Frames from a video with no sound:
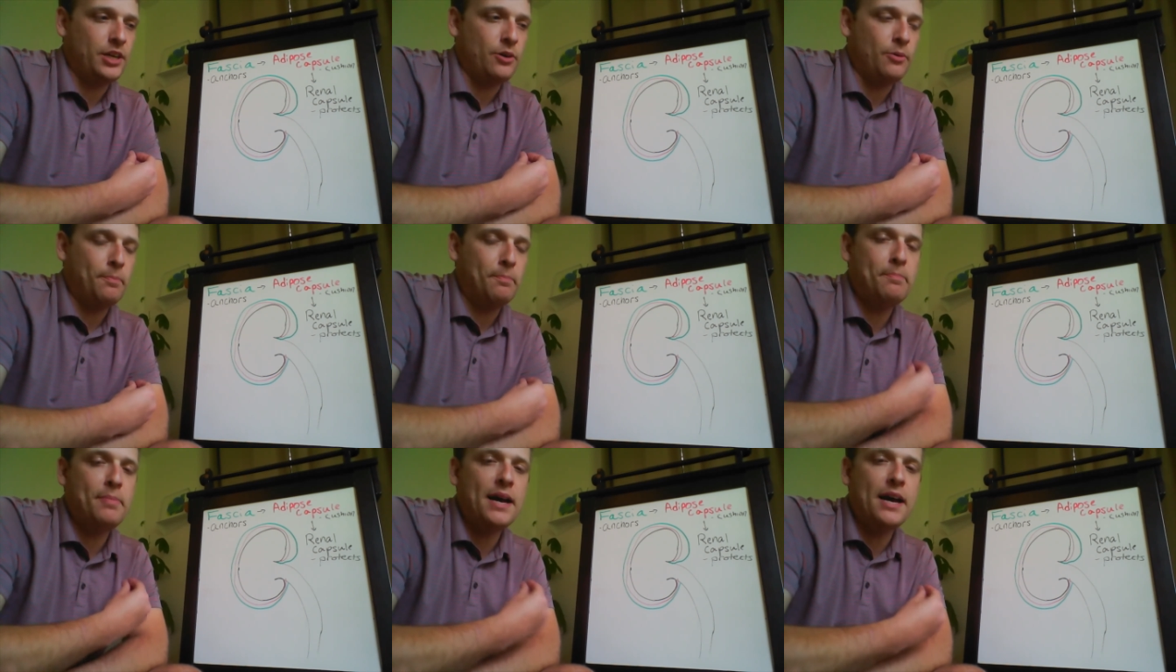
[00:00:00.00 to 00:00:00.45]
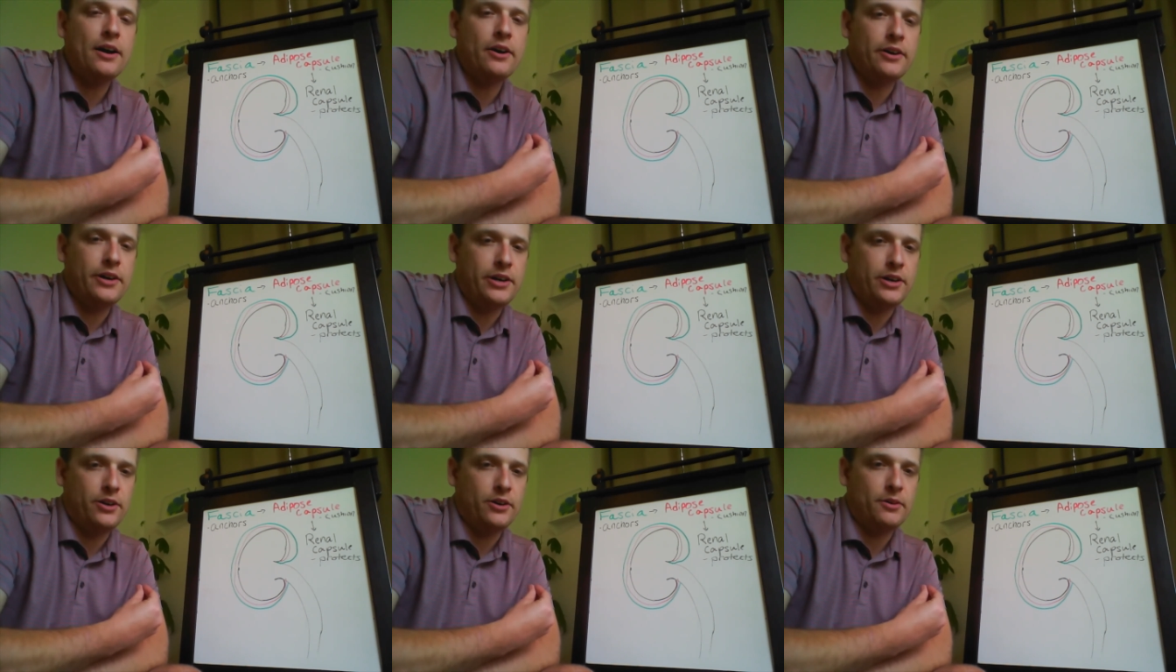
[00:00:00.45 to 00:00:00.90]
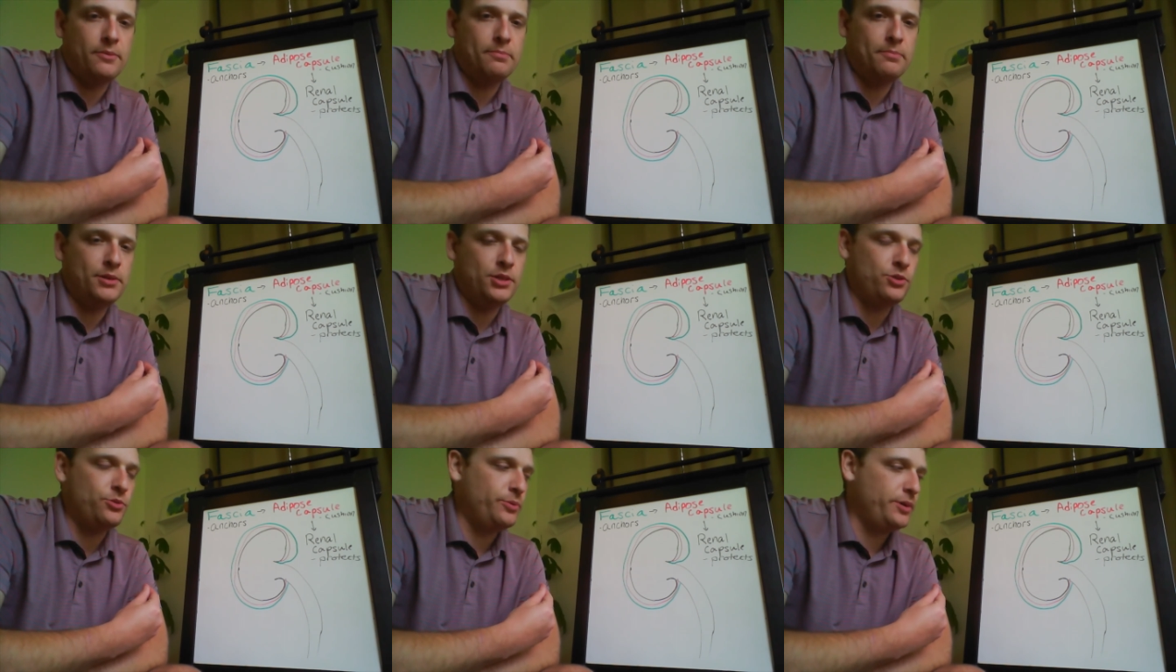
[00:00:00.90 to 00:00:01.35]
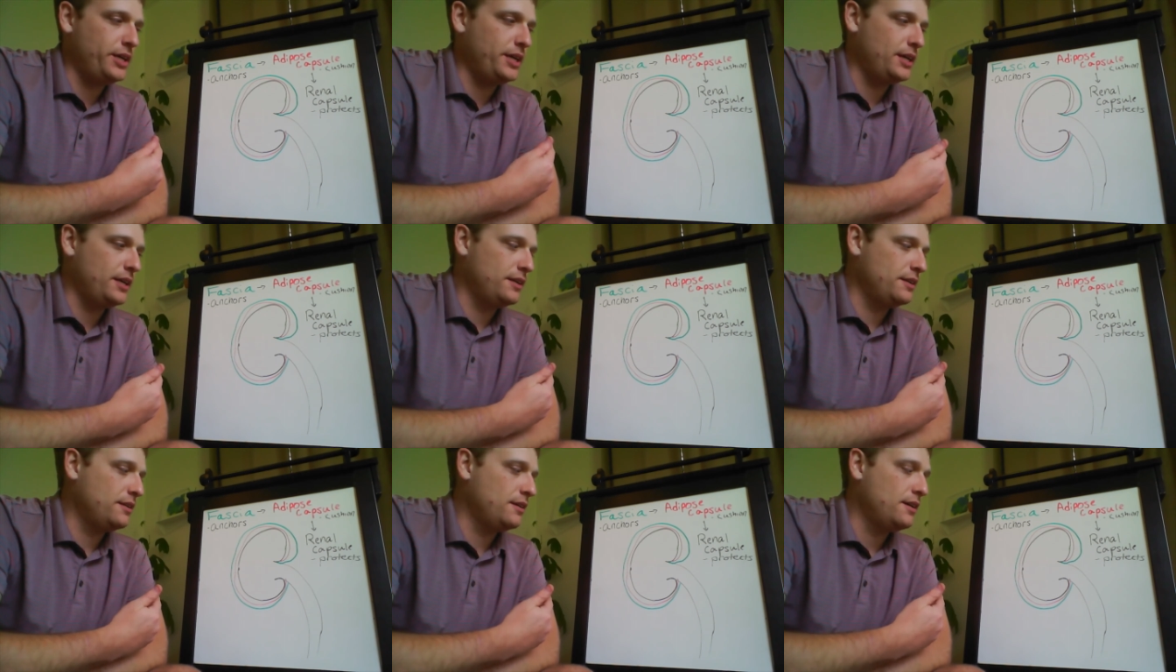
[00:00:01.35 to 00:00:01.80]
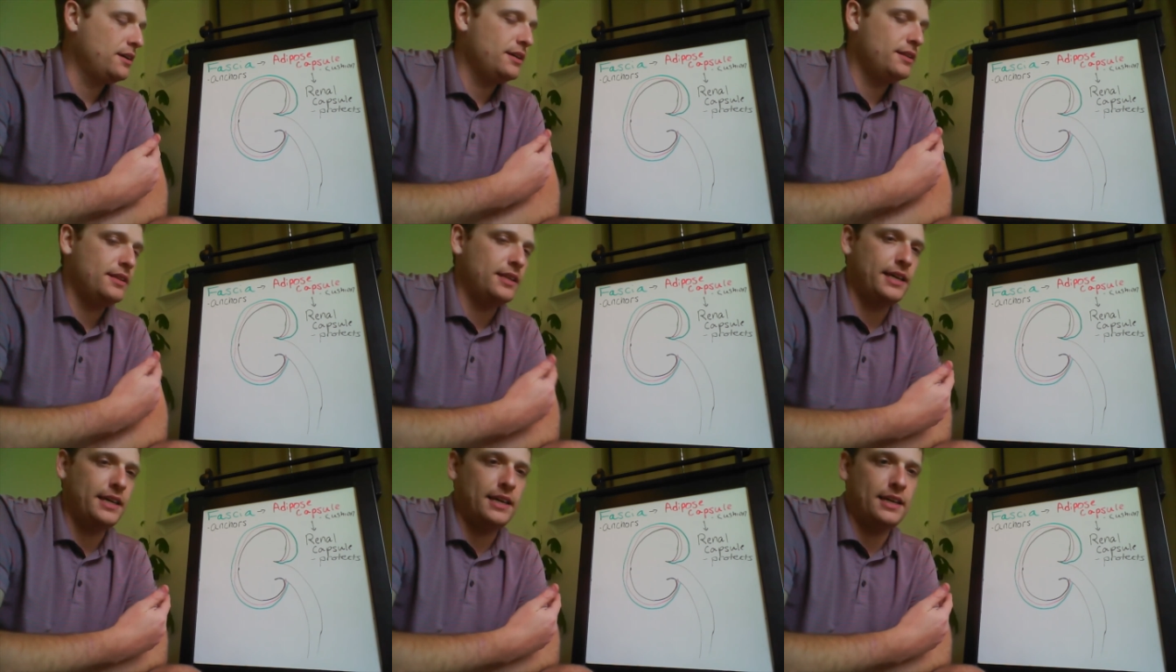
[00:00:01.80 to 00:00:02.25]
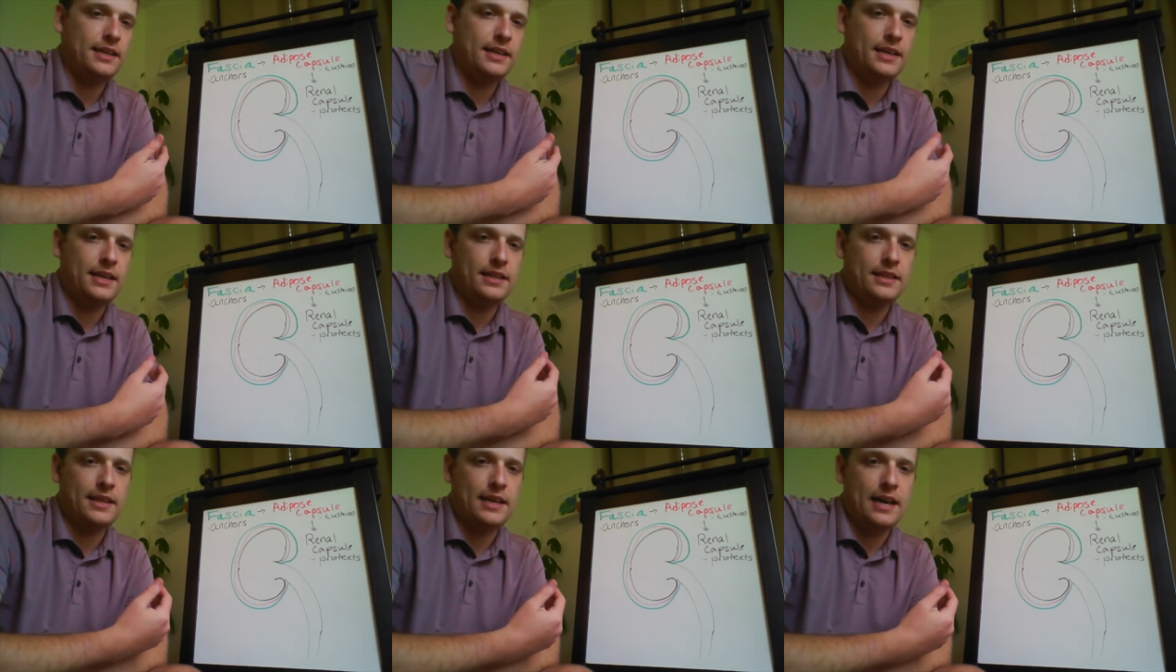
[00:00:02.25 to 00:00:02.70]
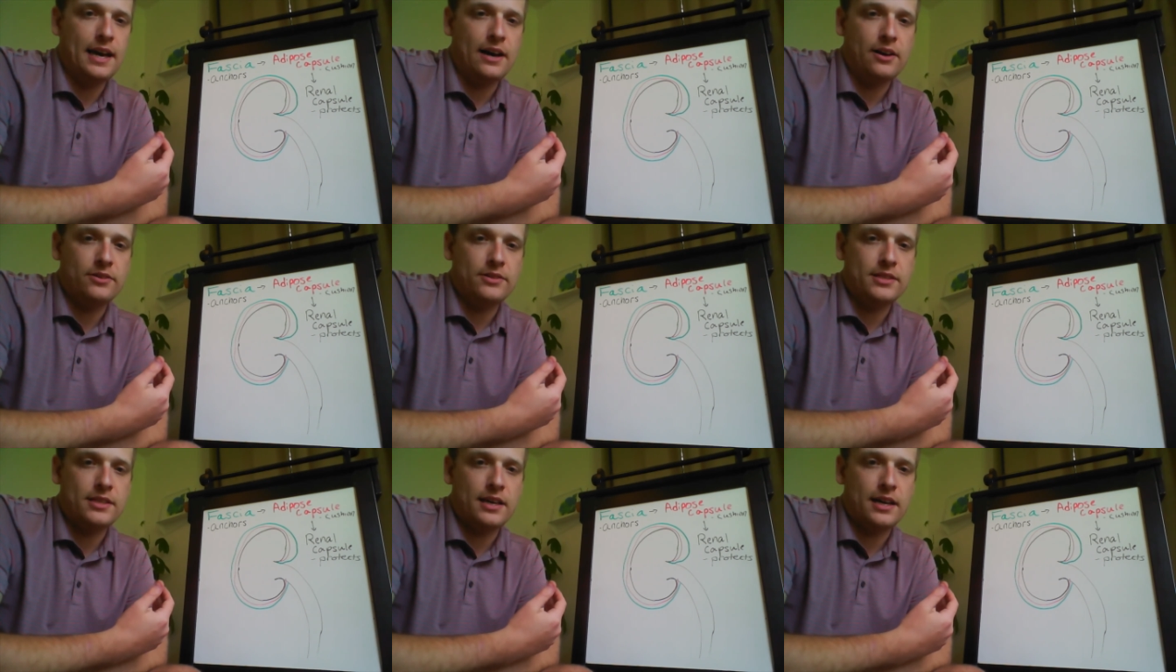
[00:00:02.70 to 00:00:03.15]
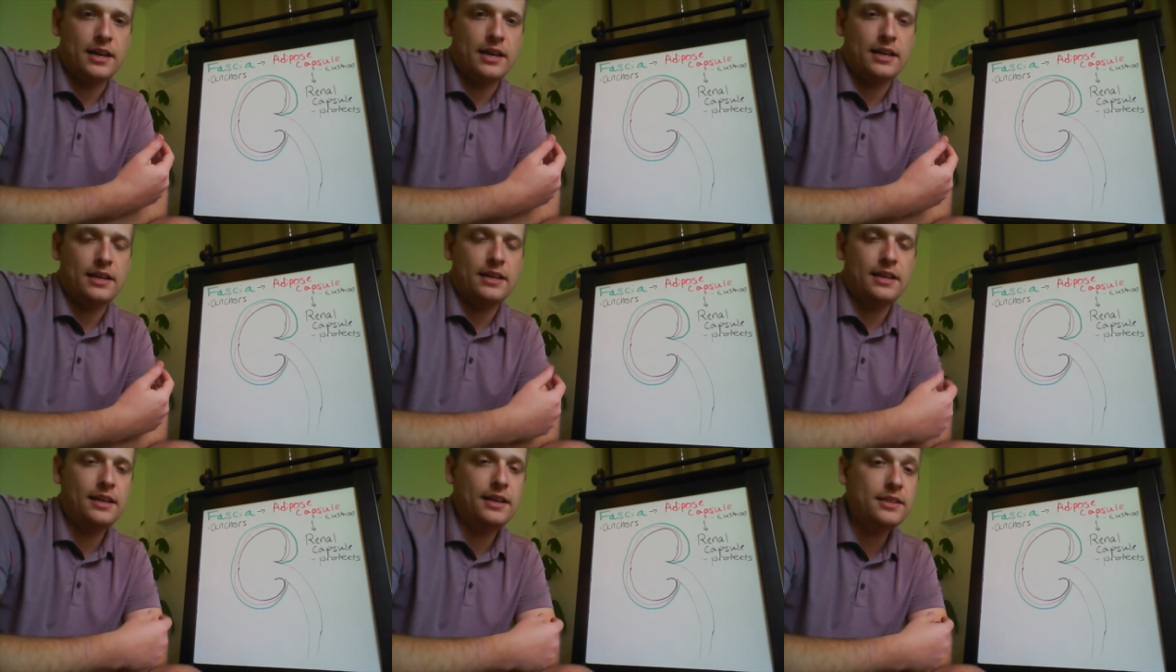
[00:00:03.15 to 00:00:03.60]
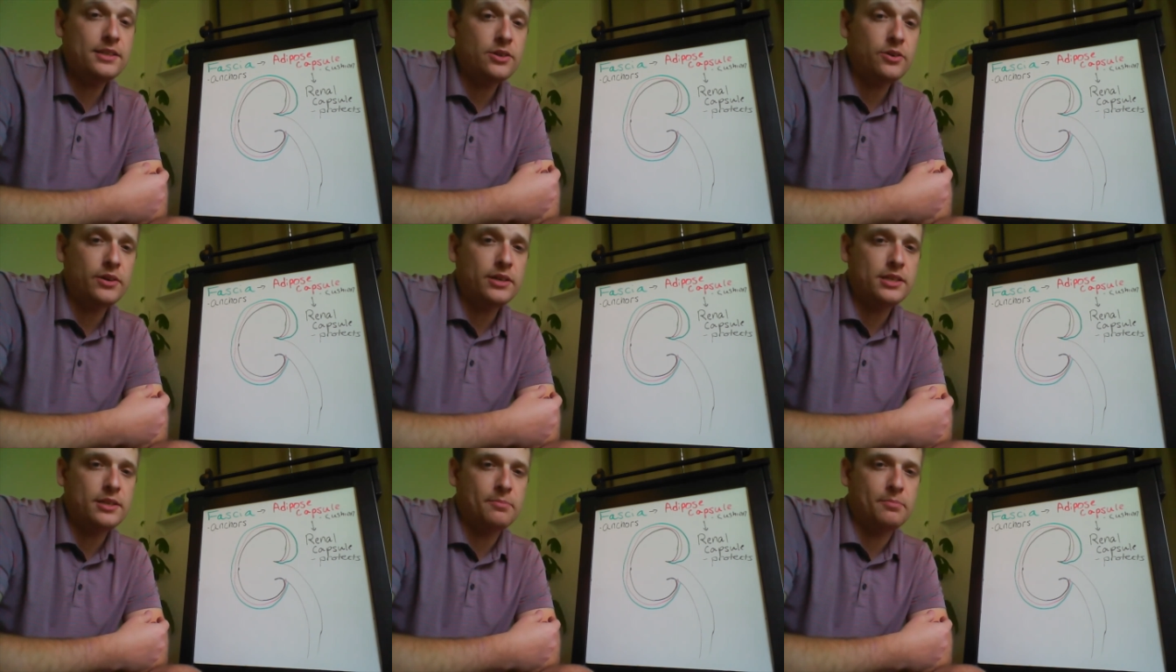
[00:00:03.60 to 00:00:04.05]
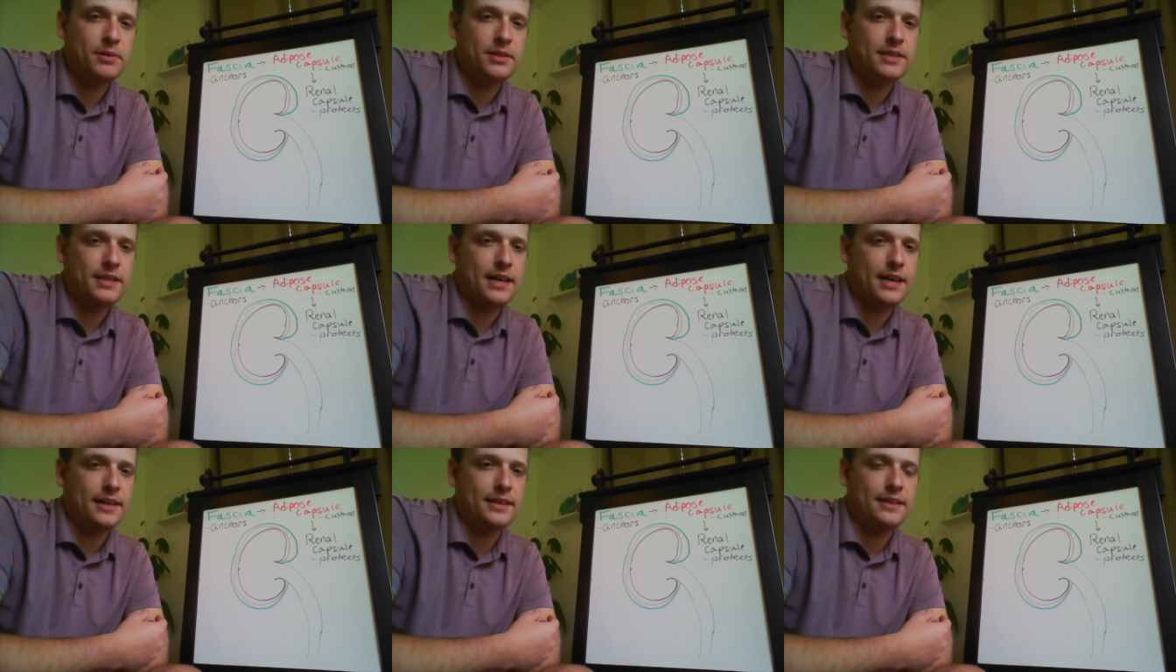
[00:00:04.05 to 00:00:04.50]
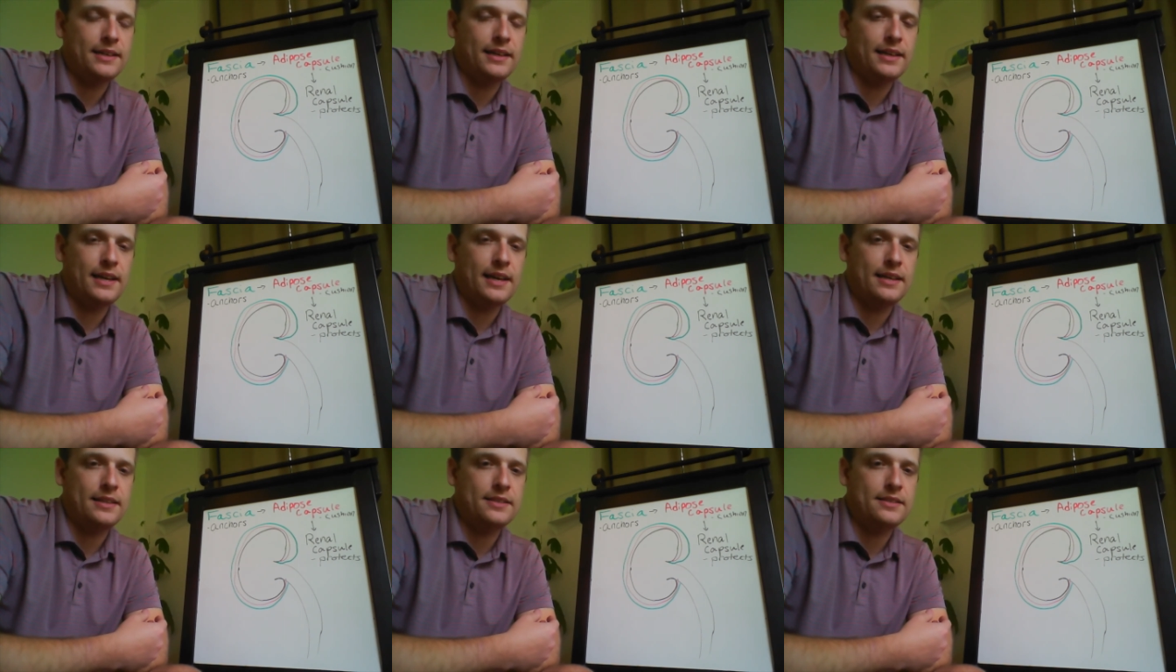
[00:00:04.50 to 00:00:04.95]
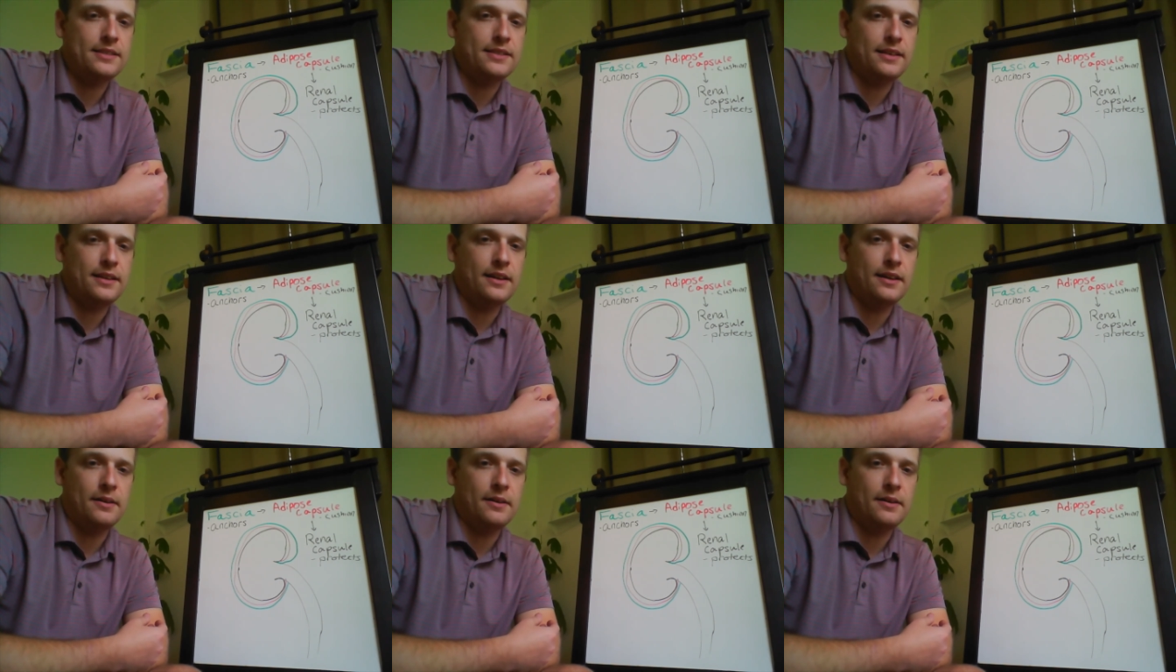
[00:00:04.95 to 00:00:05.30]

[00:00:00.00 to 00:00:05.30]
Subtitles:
barrier between the kidney and the outside, and it's going to protect against